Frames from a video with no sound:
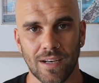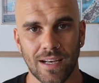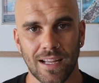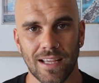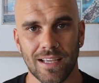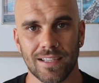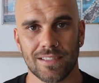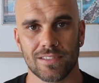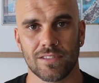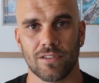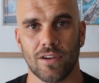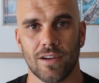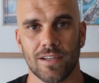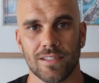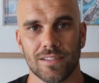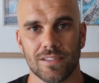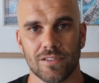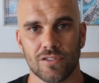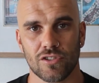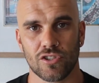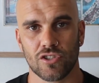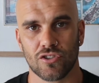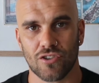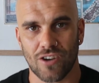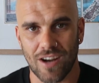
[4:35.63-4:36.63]
legs nice
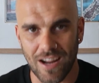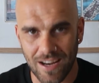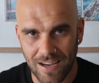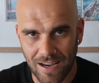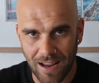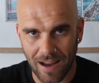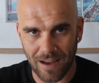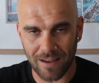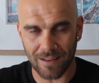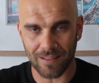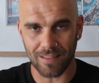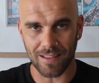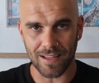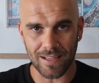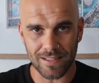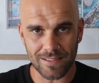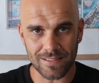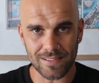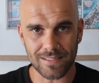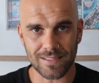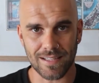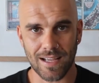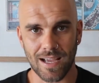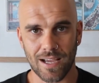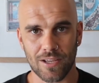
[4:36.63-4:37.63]
and straight, and then
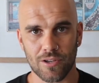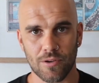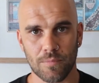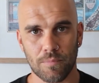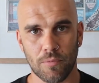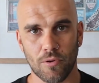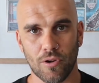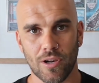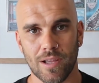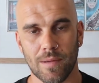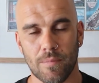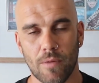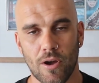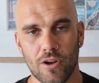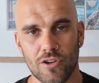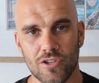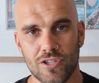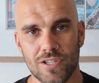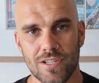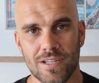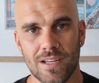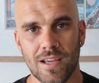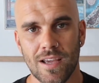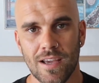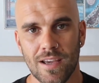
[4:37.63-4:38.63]
start your pulling
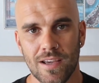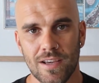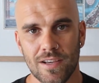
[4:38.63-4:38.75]
motion.